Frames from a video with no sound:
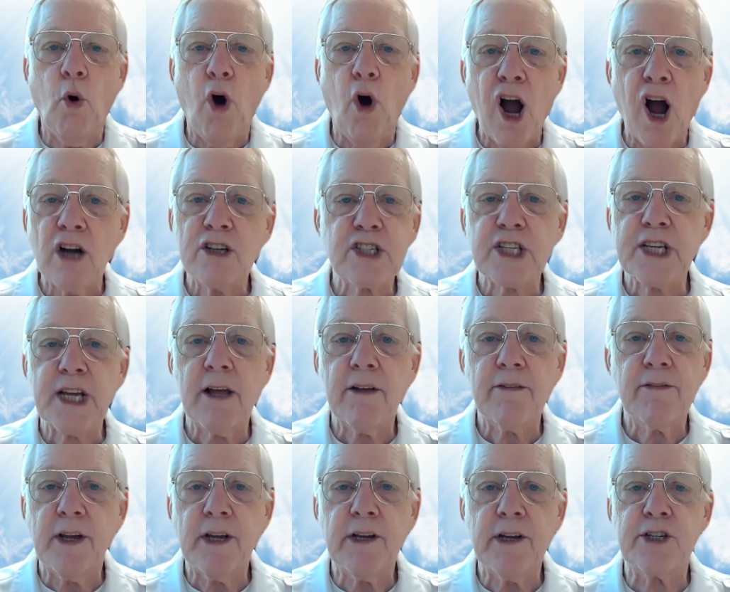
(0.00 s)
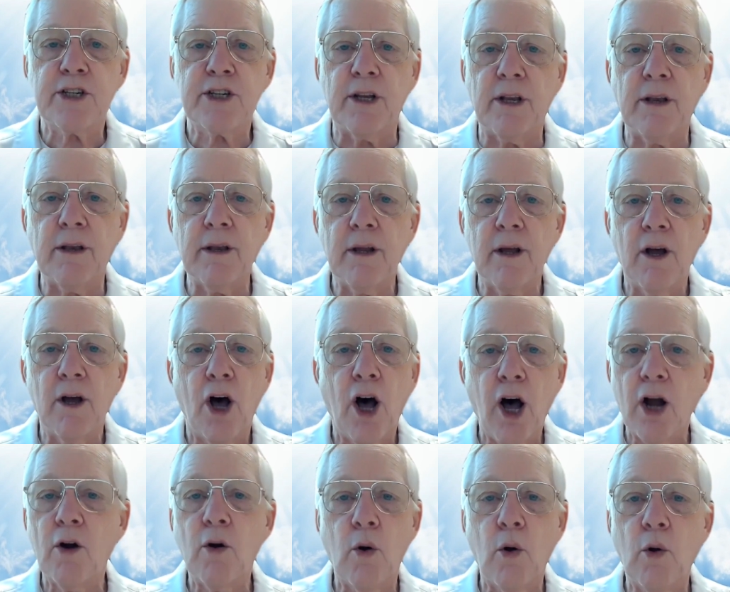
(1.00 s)
our salvation,
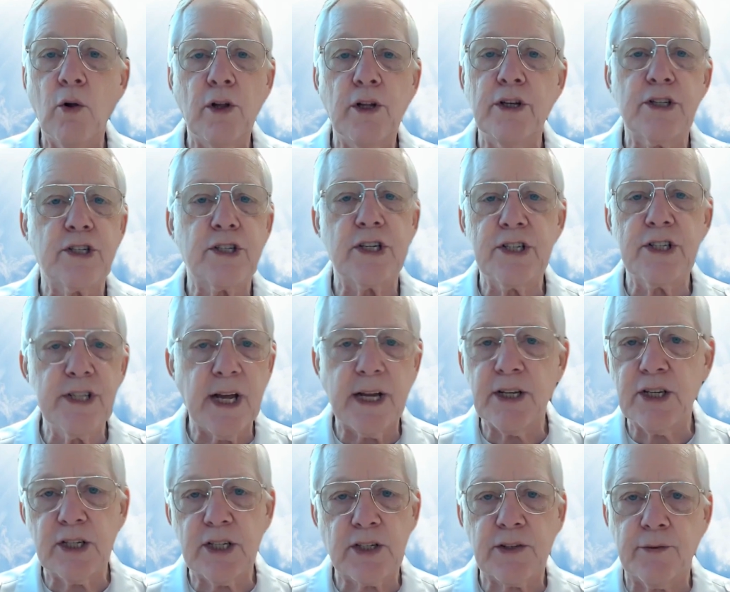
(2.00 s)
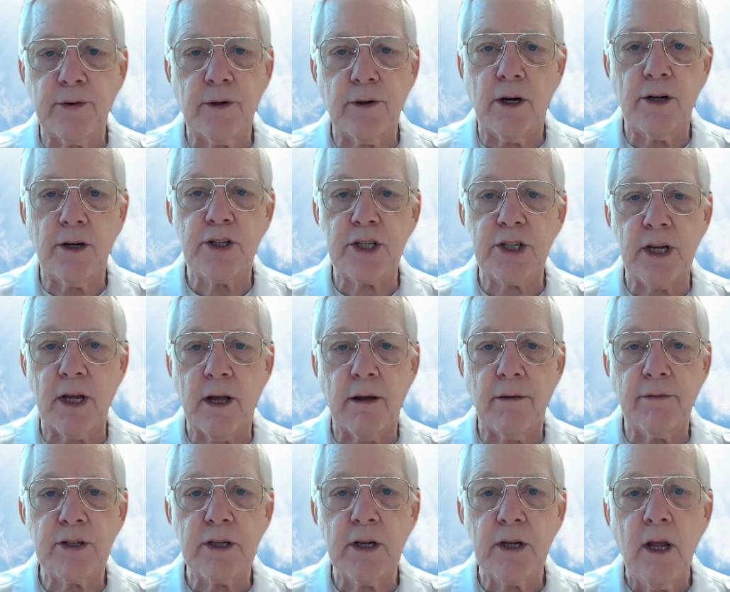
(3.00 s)
our holiness is not just for
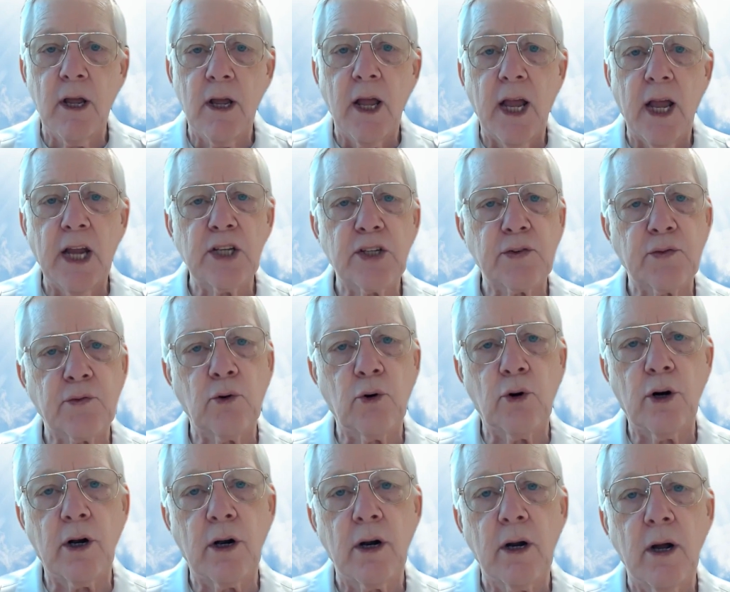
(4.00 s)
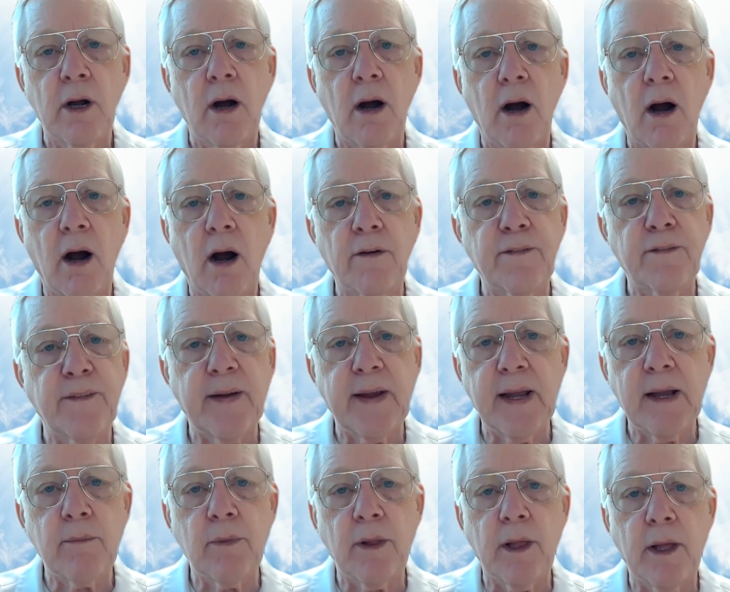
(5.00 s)
ourselves, it's for our
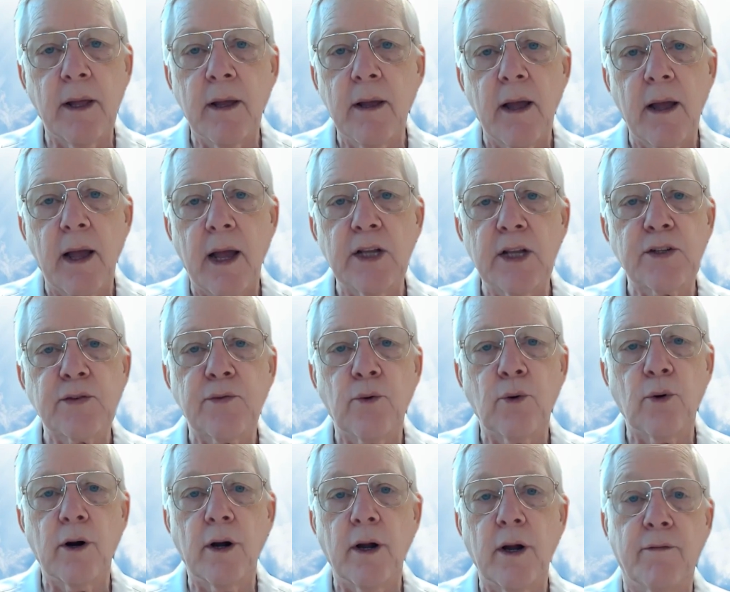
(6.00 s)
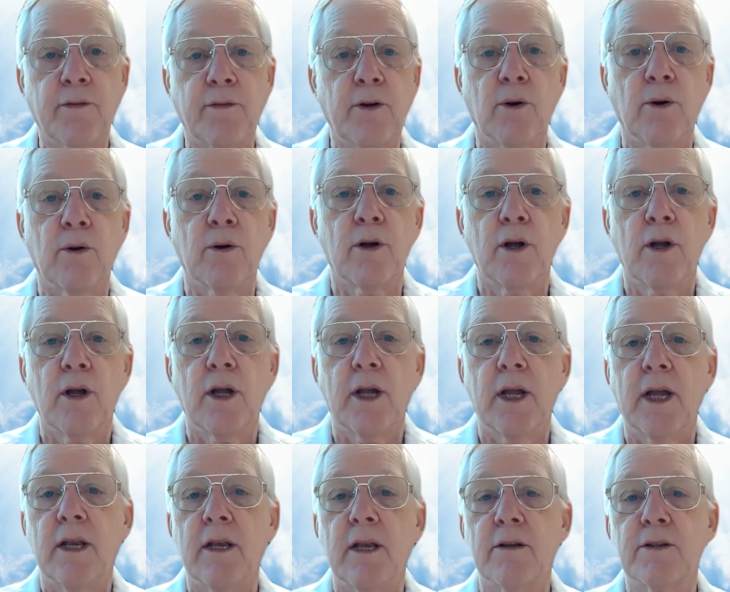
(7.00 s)
family. It's for, if you're
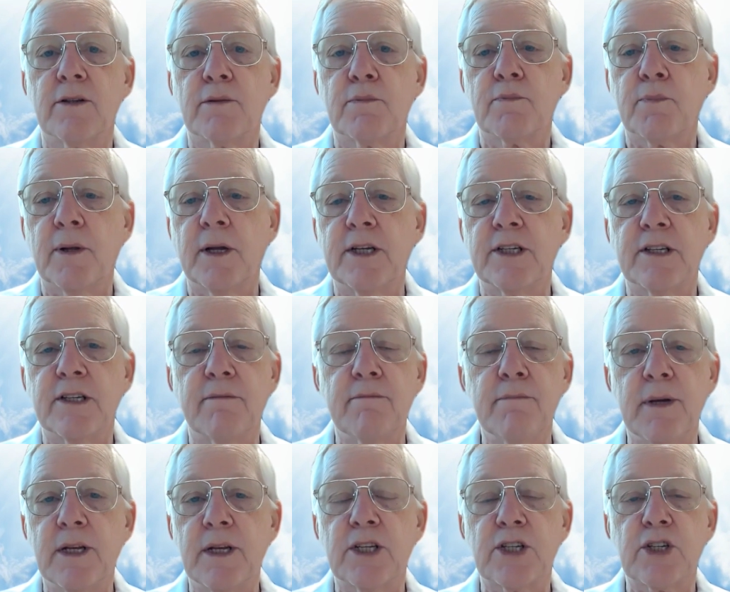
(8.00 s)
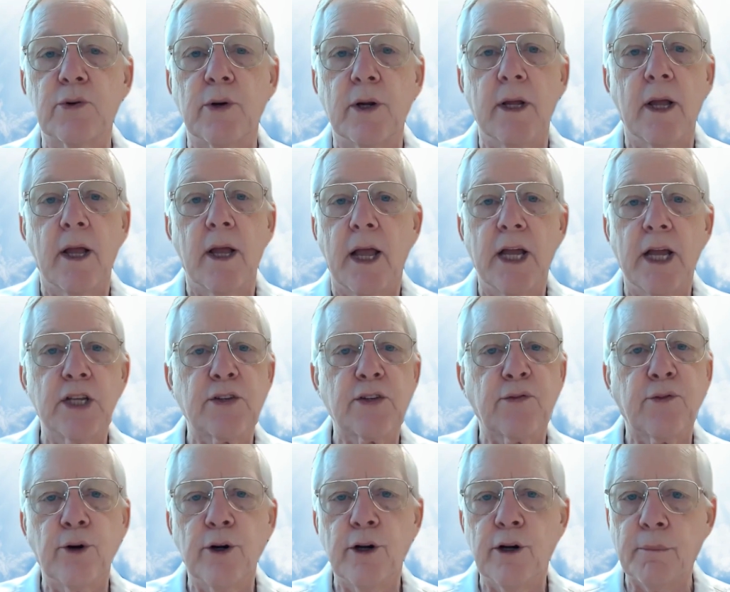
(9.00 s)
in a place of ministry, it's
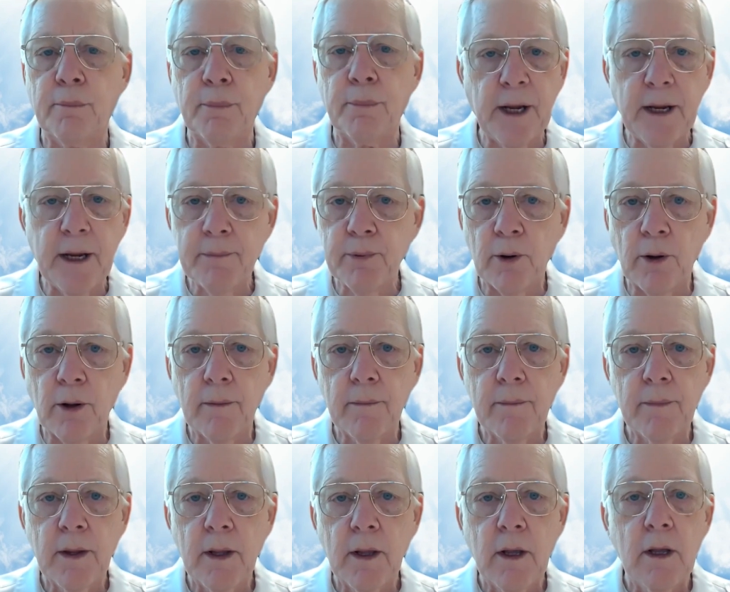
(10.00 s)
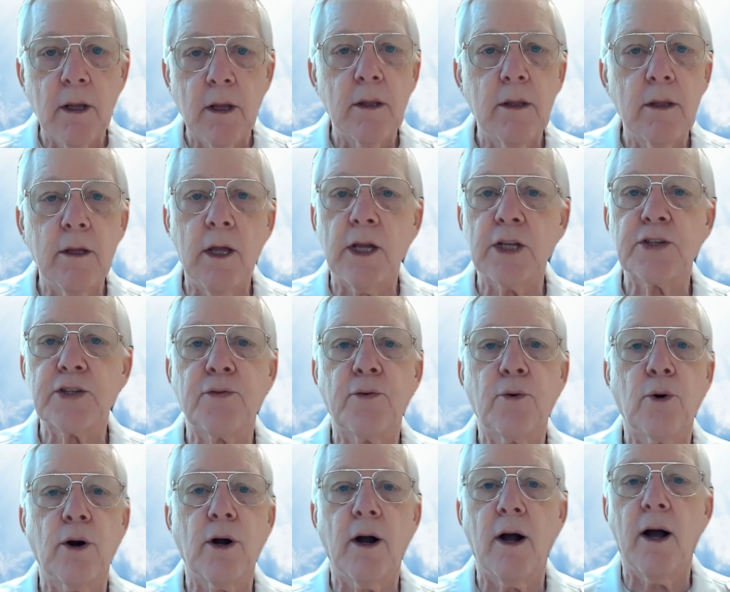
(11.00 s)
for your people. It's
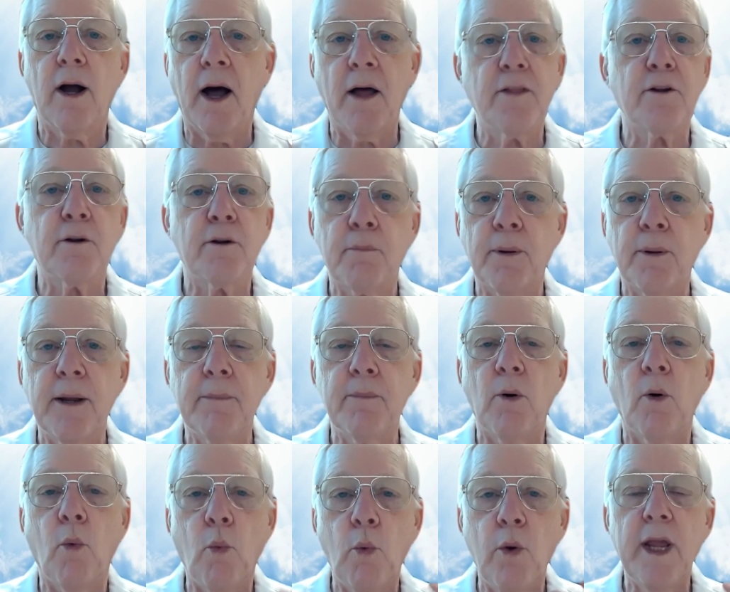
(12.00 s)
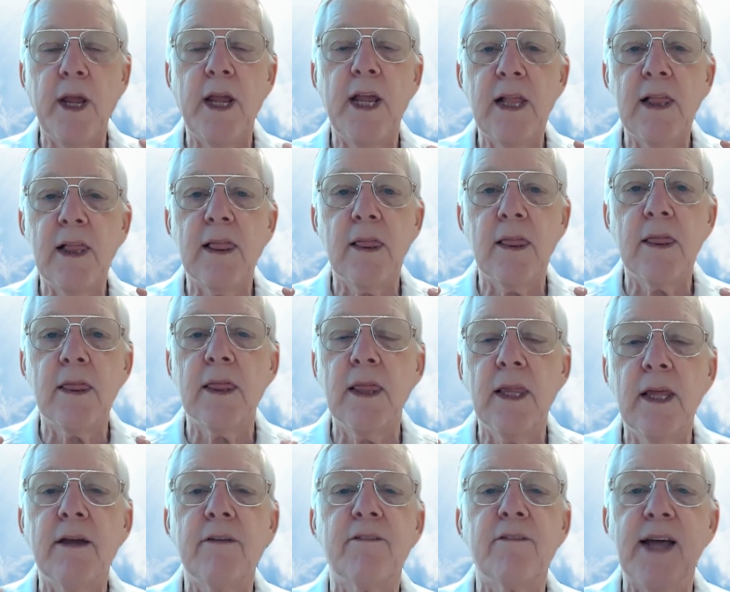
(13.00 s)
for other people. We
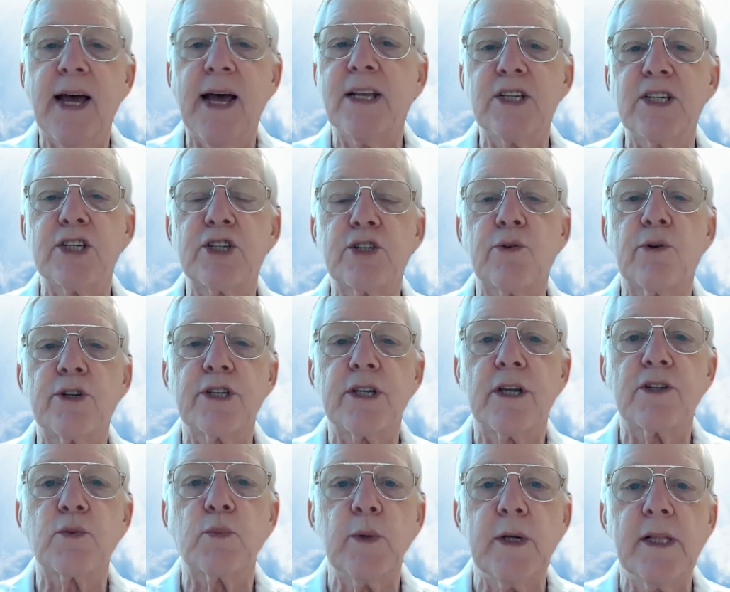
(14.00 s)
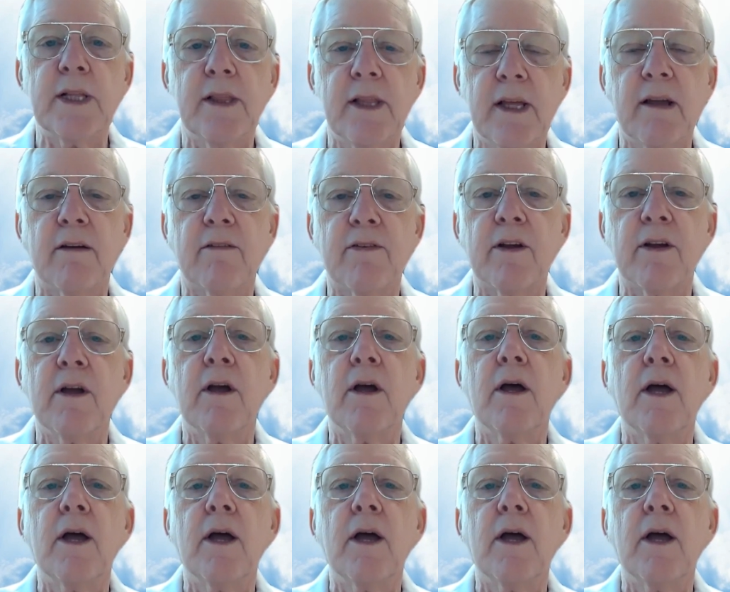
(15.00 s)
live not just to ourselves, we live